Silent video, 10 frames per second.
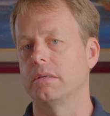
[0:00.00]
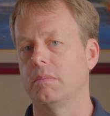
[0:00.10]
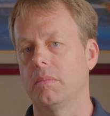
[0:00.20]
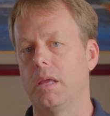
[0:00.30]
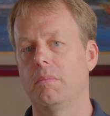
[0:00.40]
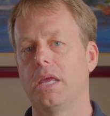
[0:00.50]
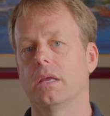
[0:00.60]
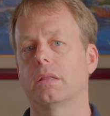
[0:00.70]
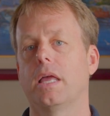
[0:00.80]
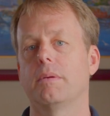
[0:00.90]
and made
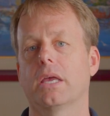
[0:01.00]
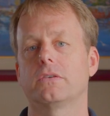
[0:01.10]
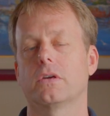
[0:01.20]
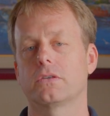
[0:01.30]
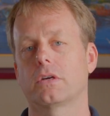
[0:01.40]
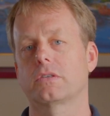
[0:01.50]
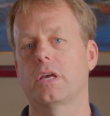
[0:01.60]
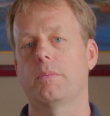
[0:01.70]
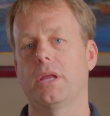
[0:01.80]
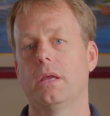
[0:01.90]
a claim against your insurance
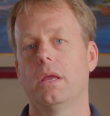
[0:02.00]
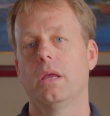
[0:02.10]
company.